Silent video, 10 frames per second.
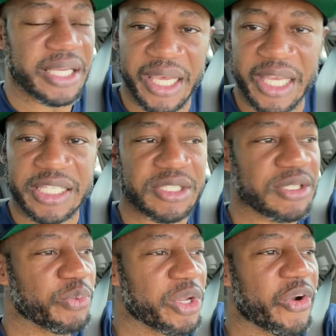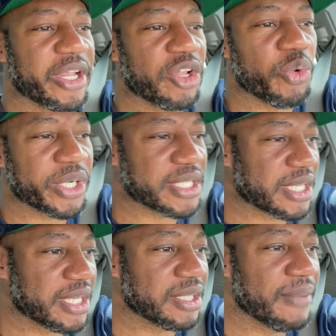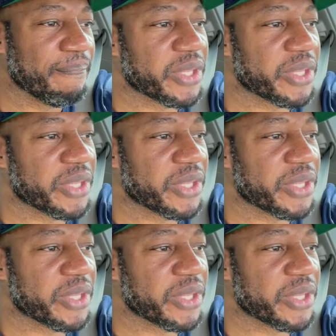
Because we already know what's sitting.